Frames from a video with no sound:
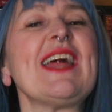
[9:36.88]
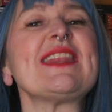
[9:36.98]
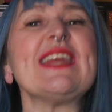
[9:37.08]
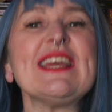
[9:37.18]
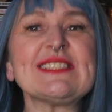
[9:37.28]

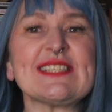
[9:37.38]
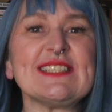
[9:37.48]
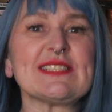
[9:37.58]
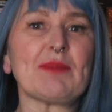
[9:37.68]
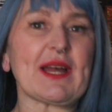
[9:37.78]
This
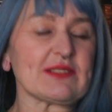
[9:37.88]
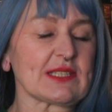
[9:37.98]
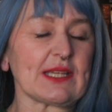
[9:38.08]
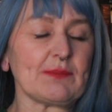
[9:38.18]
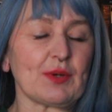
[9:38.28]
is about
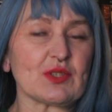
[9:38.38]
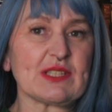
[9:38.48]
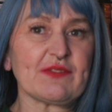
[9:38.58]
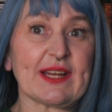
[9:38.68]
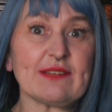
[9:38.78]
a body
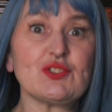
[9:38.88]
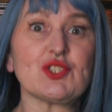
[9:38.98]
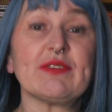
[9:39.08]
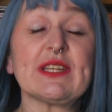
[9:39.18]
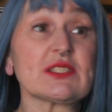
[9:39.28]
found
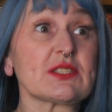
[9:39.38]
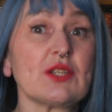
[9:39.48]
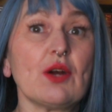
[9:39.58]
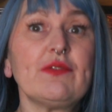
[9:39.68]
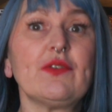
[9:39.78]
during a
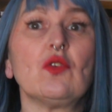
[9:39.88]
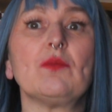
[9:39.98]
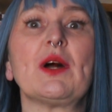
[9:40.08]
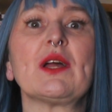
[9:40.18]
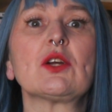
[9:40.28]
snowfall
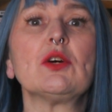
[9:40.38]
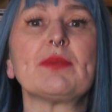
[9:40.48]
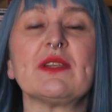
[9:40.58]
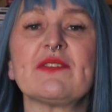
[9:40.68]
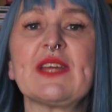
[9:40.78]
by a
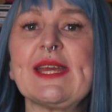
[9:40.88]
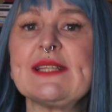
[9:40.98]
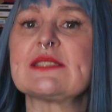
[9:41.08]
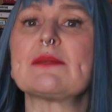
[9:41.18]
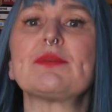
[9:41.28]
couple of
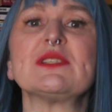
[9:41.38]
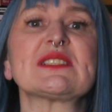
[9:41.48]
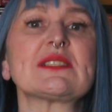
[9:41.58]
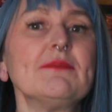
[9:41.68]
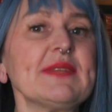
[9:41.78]
kids, but
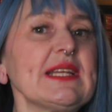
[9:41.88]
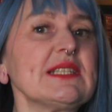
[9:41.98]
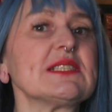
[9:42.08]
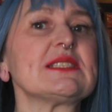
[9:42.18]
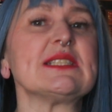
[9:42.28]

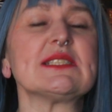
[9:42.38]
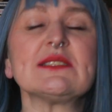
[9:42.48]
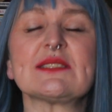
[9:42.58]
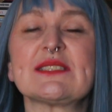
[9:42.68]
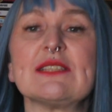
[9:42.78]
something
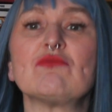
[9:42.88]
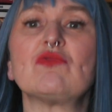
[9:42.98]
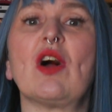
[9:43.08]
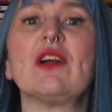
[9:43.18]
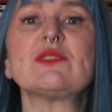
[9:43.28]
didn't sit
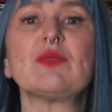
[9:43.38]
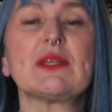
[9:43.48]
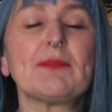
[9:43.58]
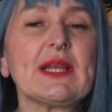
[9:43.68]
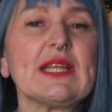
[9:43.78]
right with
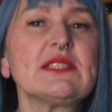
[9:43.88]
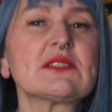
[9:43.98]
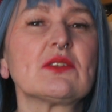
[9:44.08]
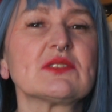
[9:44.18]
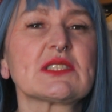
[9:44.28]
the police
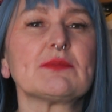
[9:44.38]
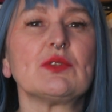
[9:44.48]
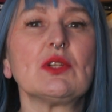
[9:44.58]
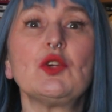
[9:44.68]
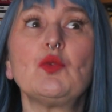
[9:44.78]

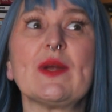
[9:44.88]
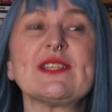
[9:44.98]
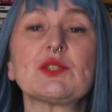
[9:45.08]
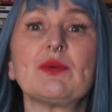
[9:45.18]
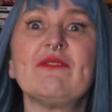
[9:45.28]
constable who
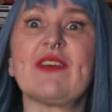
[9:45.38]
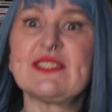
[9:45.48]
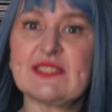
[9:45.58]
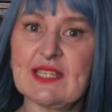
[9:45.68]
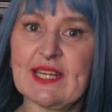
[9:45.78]
went to
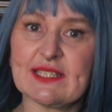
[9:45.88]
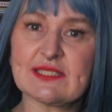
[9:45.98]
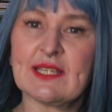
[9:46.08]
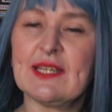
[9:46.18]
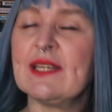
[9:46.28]

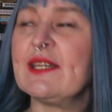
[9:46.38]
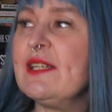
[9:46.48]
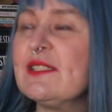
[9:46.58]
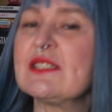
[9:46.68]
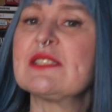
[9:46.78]
investigate.
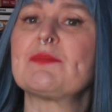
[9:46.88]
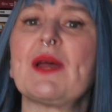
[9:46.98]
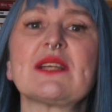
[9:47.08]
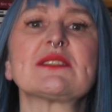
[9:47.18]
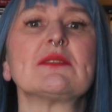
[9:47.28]
He
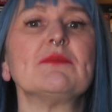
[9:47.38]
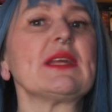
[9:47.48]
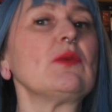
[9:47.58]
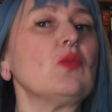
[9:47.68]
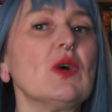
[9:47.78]
suspects
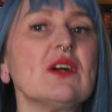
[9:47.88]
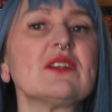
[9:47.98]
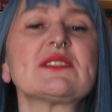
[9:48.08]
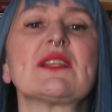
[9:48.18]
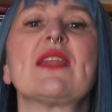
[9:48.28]
something
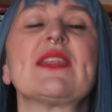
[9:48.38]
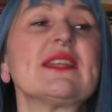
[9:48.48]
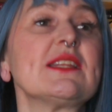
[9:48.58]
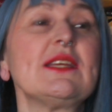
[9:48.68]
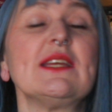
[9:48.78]
worse
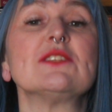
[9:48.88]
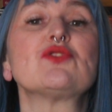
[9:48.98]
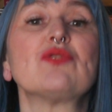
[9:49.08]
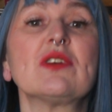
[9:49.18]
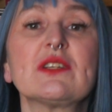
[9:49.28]
than the
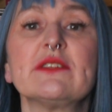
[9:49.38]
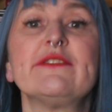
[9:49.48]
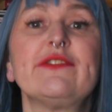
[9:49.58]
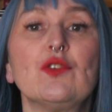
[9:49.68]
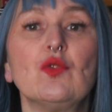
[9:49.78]
drunken
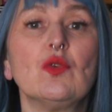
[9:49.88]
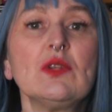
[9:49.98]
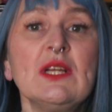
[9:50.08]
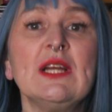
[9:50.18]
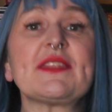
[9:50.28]

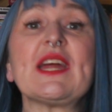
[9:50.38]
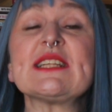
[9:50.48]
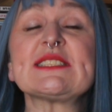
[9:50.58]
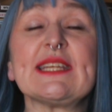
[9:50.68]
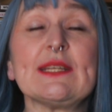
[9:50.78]
fall,
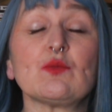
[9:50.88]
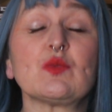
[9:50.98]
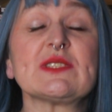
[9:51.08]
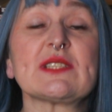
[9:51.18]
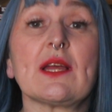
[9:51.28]
that it
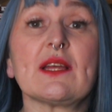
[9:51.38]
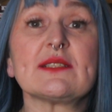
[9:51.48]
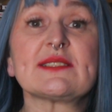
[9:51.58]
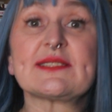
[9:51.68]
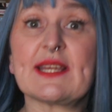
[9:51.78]
was
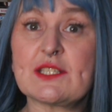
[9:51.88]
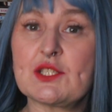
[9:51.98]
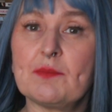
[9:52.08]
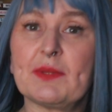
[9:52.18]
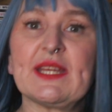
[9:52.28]
said
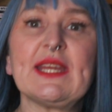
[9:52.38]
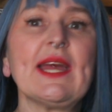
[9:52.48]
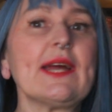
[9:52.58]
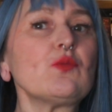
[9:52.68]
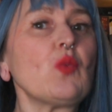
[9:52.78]
to be,
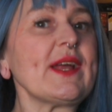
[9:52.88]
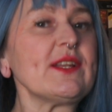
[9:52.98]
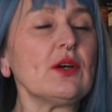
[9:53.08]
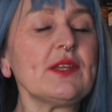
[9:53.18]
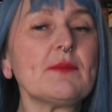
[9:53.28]
and
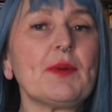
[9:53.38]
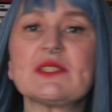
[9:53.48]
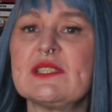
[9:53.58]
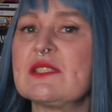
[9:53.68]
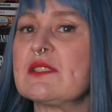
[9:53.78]
when other
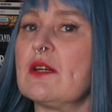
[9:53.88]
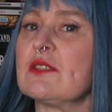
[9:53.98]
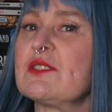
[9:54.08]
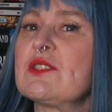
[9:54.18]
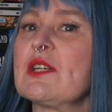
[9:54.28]
bodies
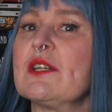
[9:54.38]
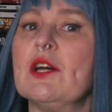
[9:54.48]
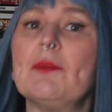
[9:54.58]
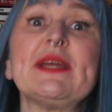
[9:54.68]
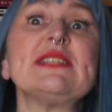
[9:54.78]
start to turn
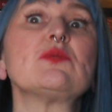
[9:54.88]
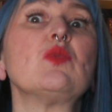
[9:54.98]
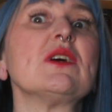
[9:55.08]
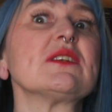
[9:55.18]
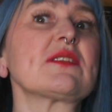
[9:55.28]
up, his
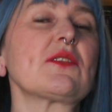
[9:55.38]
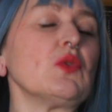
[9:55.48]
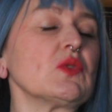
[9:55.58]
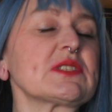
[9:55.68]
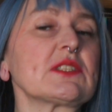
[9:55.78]
worst
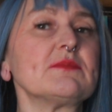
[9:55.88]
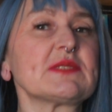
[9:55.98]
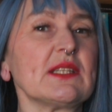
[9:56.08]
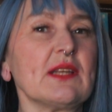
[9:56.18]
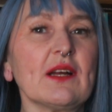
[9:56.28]
thoughts come
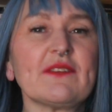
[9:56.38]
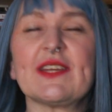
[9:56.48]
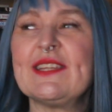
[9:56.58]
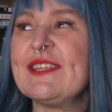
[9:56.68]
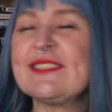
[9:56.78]
to life.
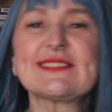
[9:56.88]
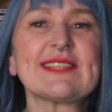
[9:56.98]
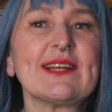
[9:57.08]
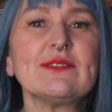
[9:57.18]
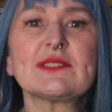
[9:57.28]
And this
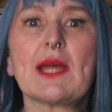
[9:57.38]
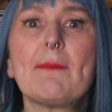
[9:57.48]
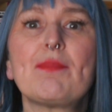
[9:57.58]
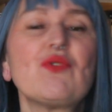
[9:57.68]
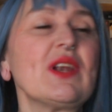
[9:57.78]
sounds
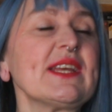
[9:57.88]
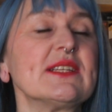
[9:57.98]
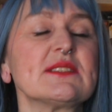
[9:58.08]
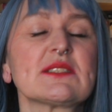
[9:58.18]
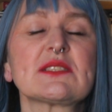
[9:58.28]

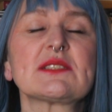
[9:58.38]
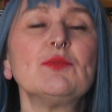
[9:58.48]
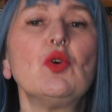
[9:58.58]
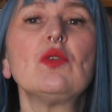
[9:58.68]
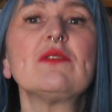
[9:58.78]
brilliant.
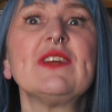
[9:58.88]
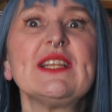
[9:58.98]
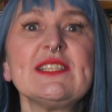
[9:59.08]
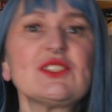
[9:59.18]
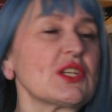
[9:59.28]
Small
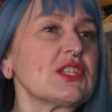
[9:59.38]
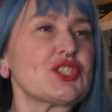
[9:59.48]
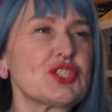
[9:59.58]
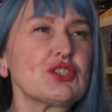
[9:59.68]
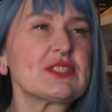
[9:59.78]
village,
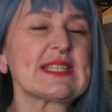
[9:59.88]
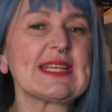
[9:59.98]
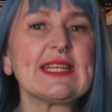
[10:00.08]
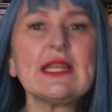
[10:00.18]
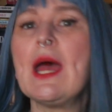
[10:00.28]
shut
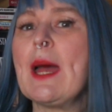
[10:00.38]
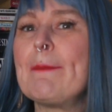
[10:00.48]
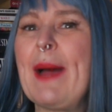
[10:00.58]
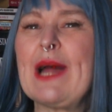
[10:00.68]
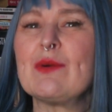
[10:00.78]
in,
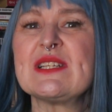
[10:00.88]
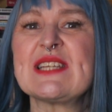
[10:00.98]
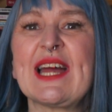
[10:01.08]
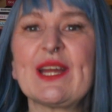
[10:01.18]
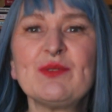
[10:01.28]
power
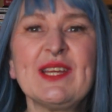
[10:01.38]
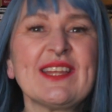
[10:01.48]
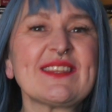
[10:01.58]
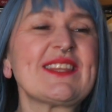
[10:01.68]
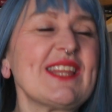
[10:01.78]
down.
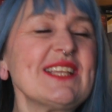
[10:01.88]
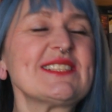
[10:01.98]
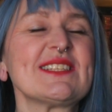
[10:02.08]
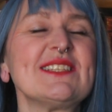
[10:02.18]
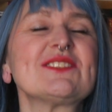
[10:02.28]

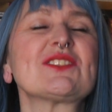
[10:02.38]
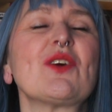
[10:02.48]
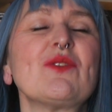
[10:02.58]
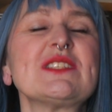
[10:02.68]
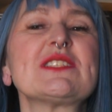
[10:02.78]
This is
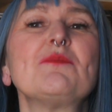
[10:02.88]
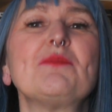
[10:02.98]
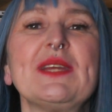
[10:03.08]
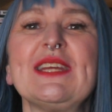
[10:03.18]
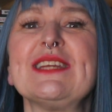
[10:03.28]
going to
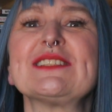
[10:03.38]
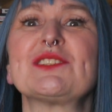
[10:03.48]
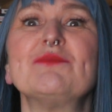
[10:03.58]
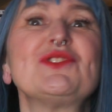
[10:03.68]
be some